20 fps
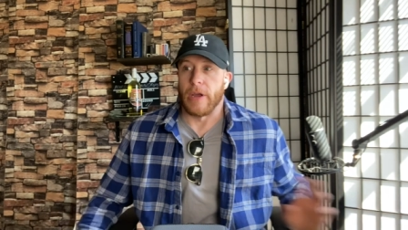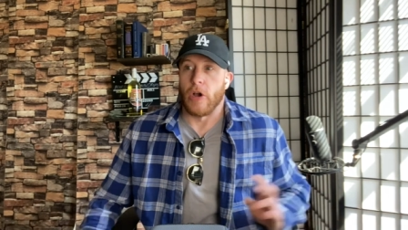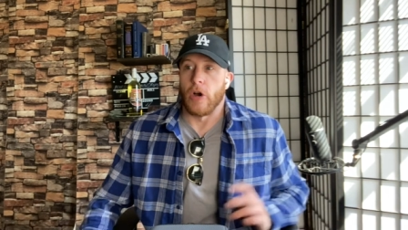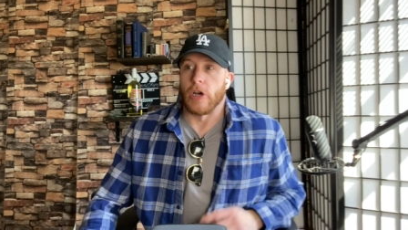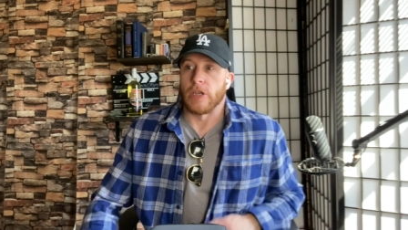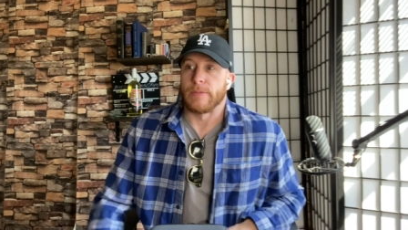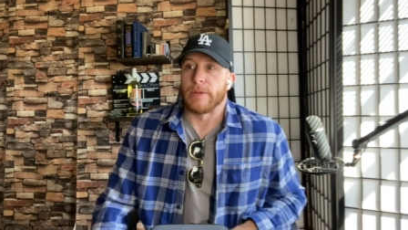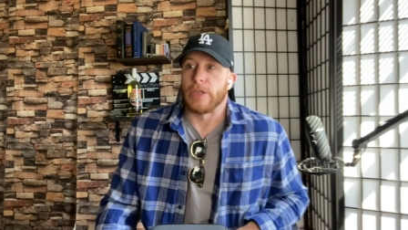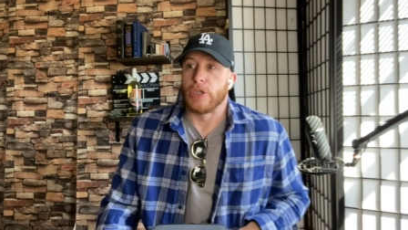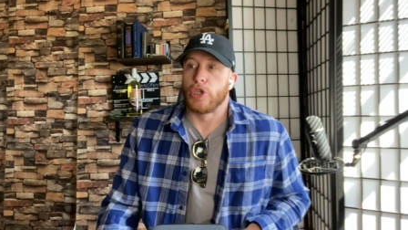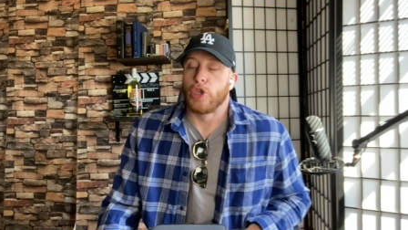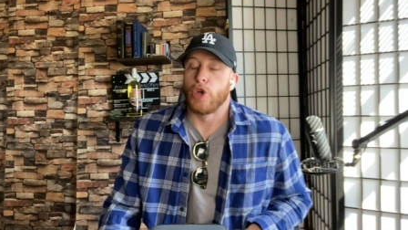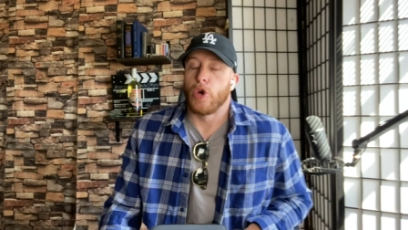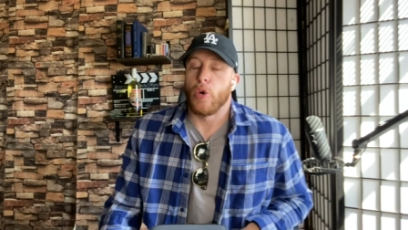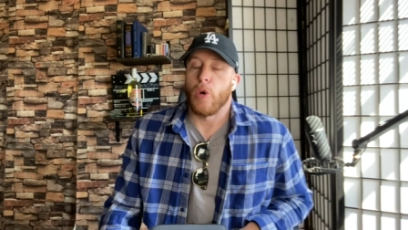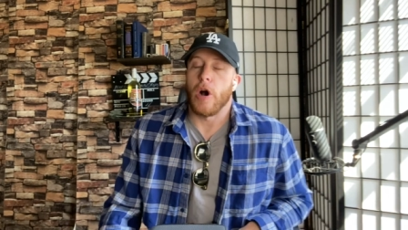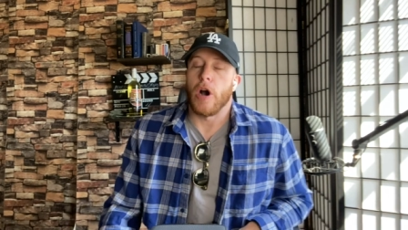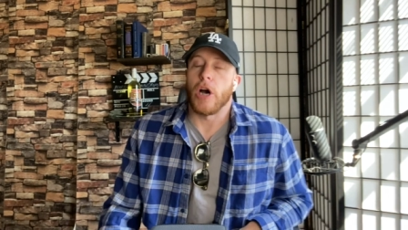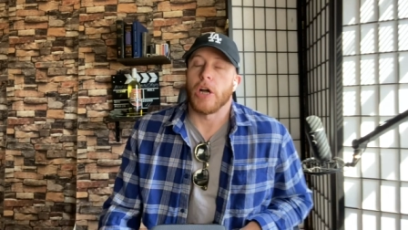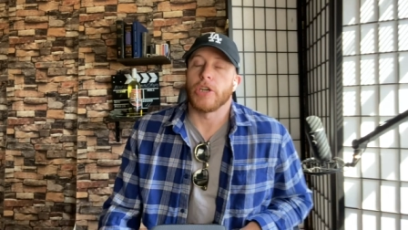It cost me
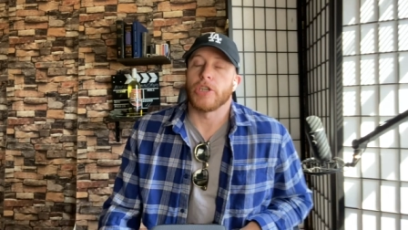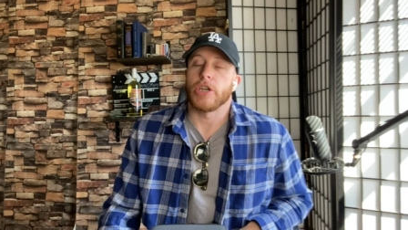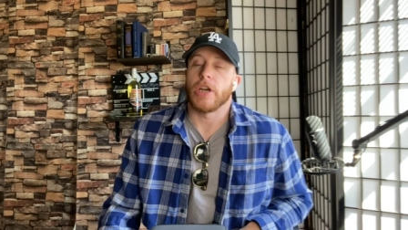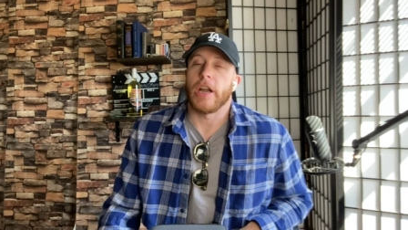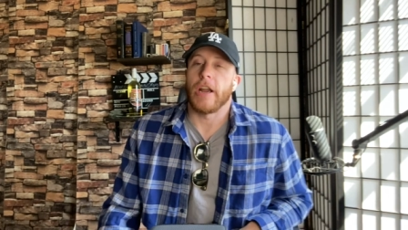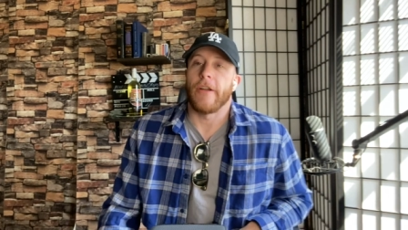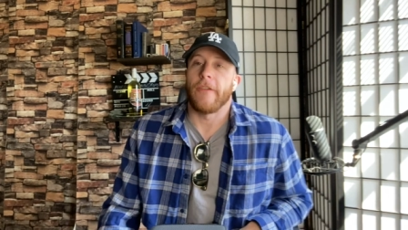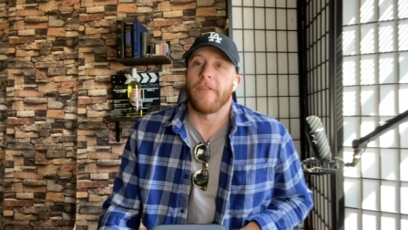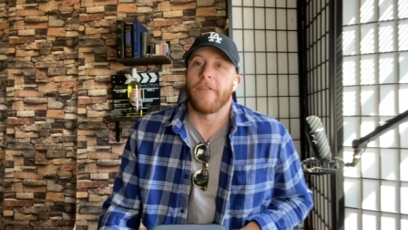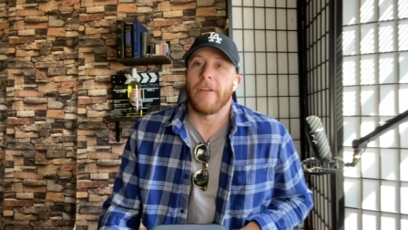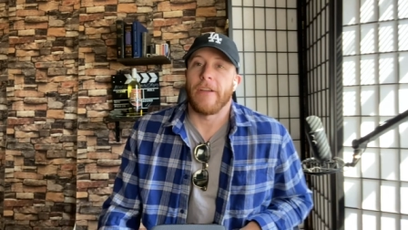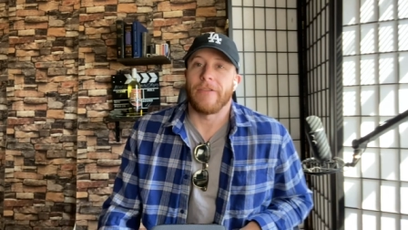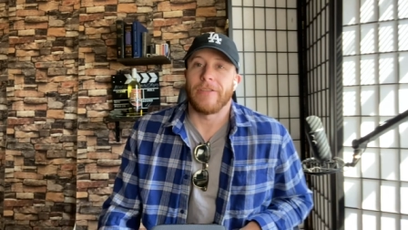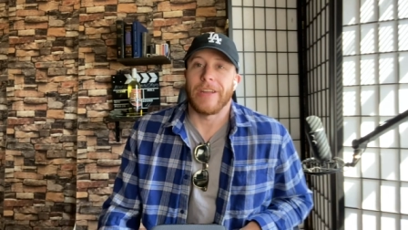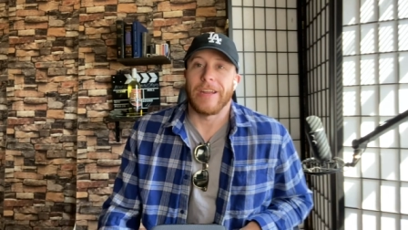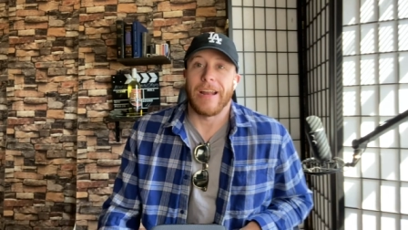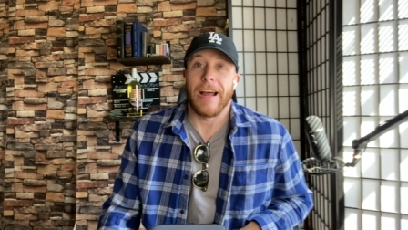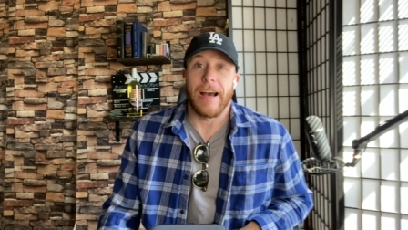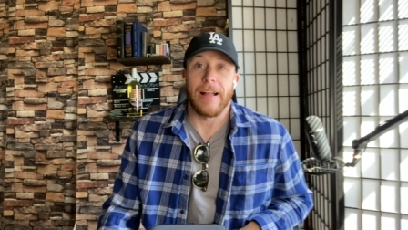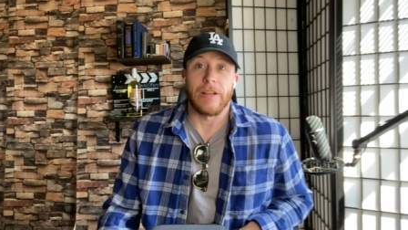
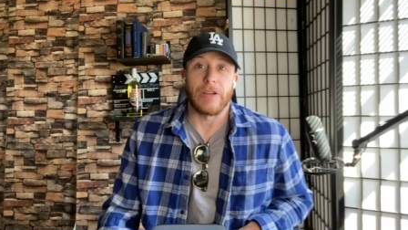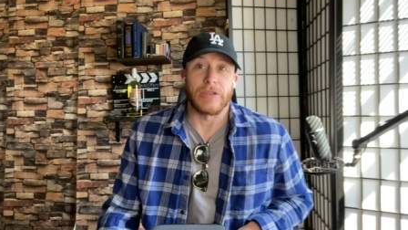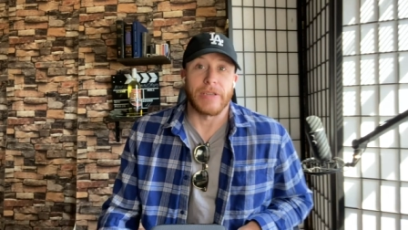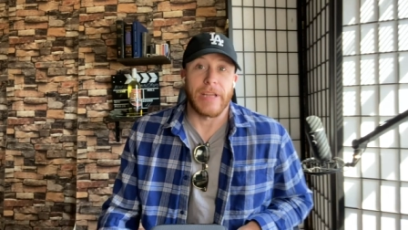$250